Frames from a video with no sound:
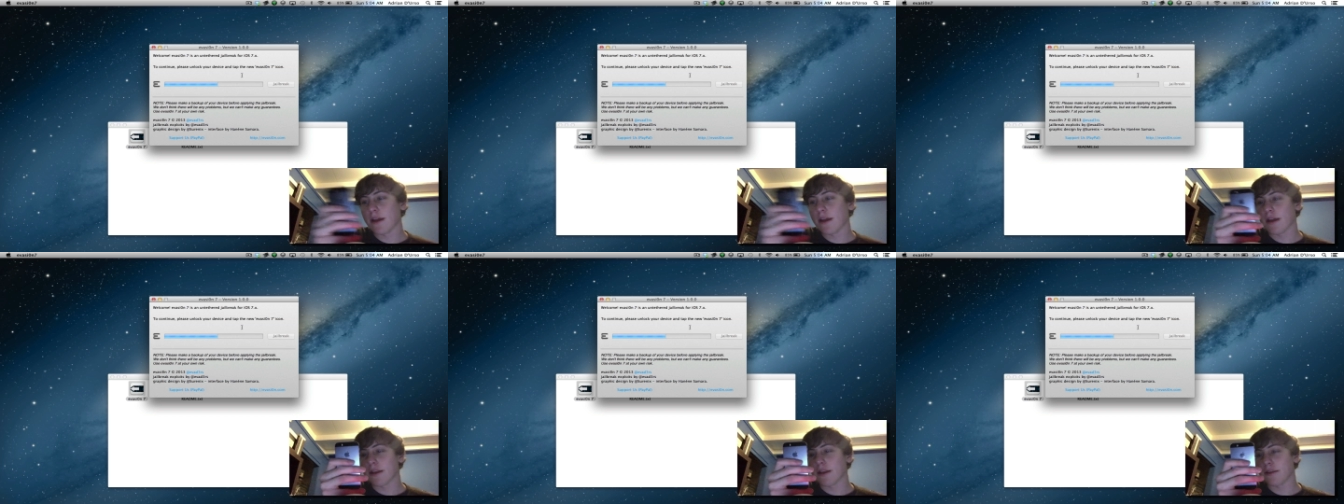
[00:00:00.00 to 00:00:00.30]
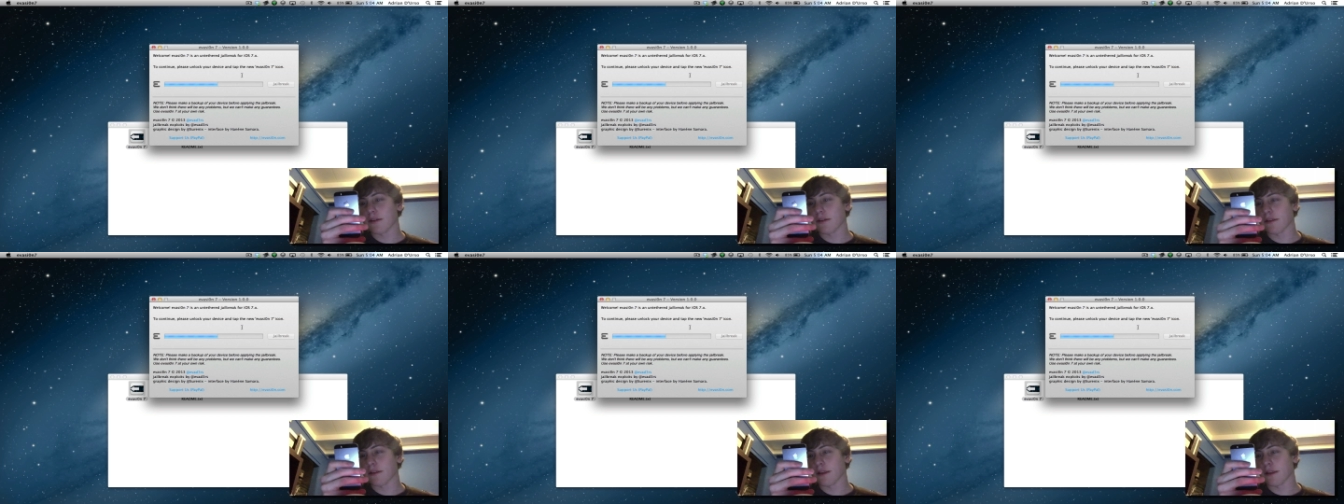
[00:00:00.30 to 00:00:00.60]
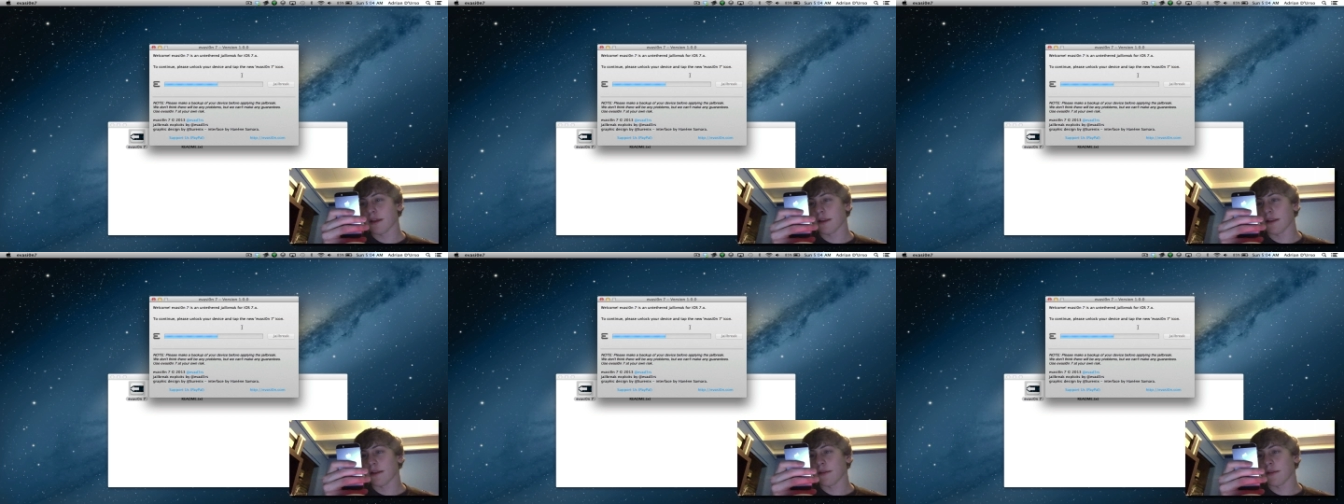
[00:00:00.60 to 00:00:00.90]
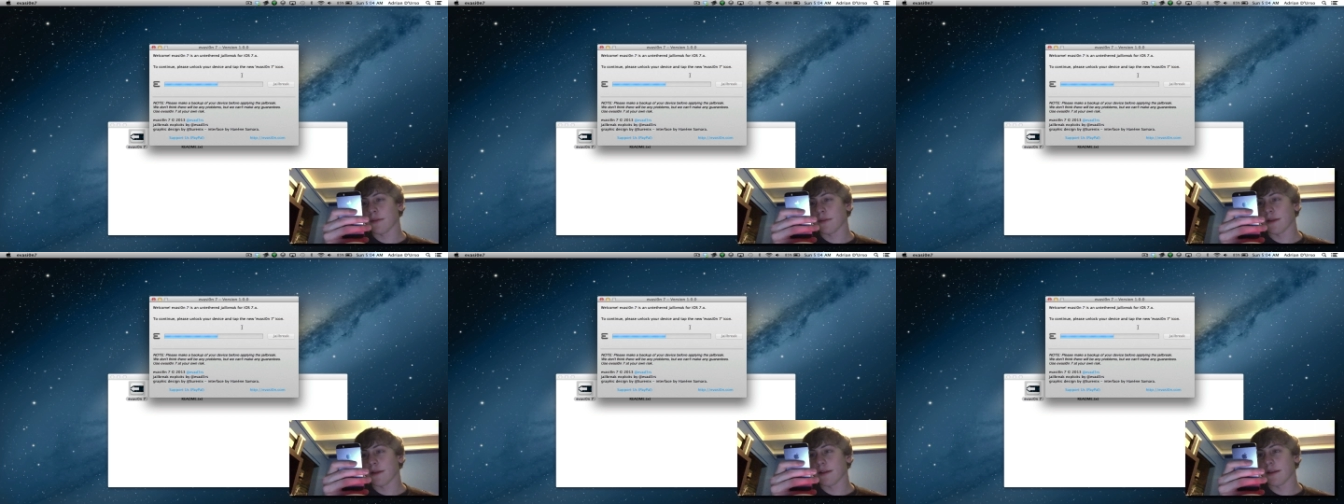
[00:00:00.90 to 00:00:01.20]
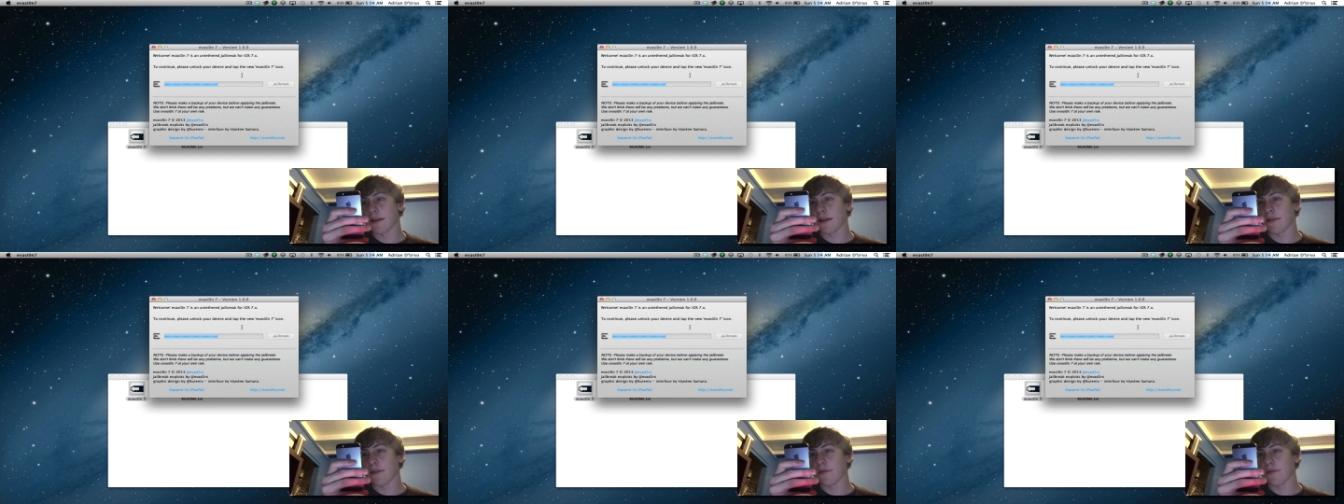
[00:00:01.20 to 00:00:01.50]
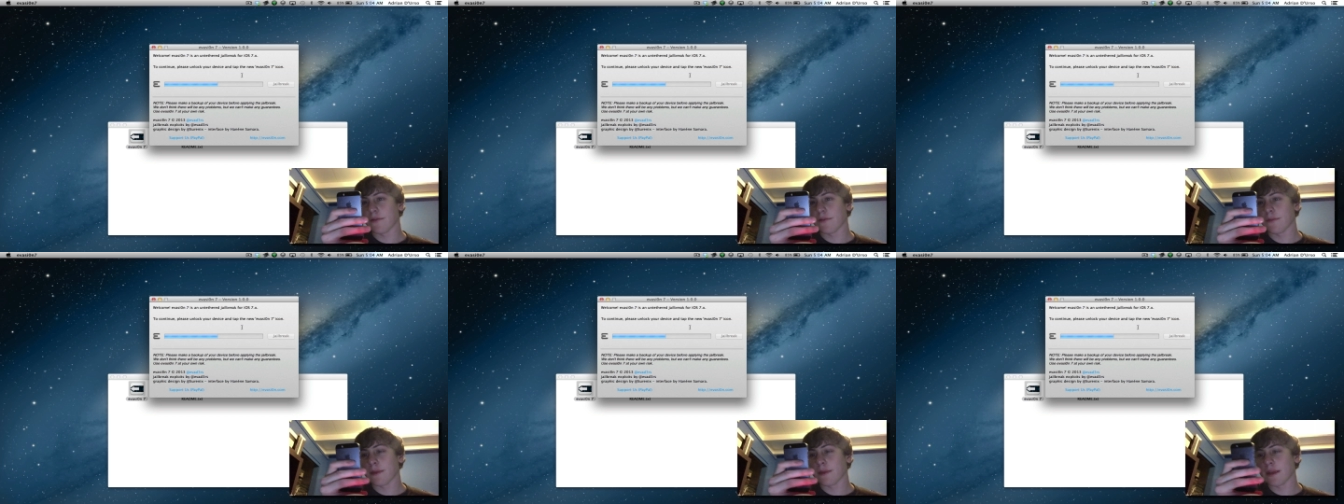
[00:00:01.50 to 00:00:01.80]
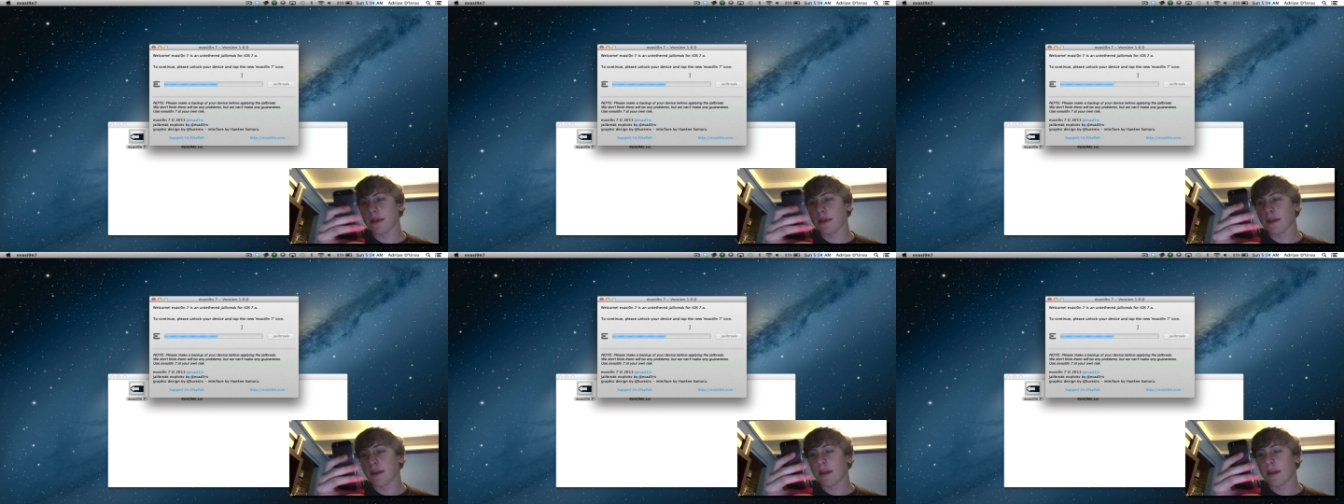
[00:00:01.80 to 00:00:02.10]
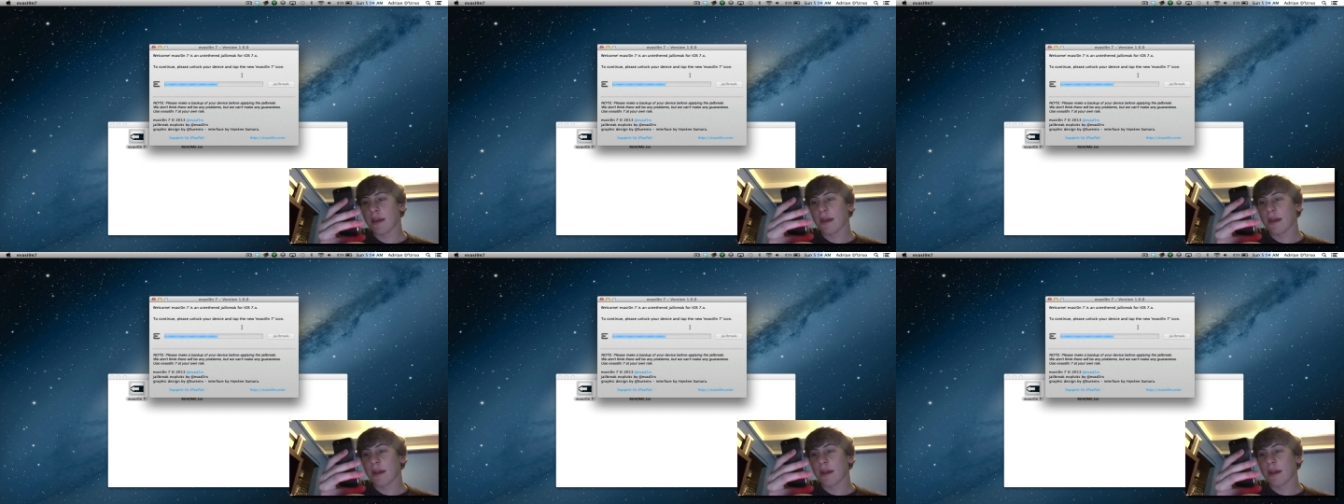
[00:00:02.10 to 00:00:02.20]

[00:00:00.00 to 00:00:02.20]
It took that amount of time for me.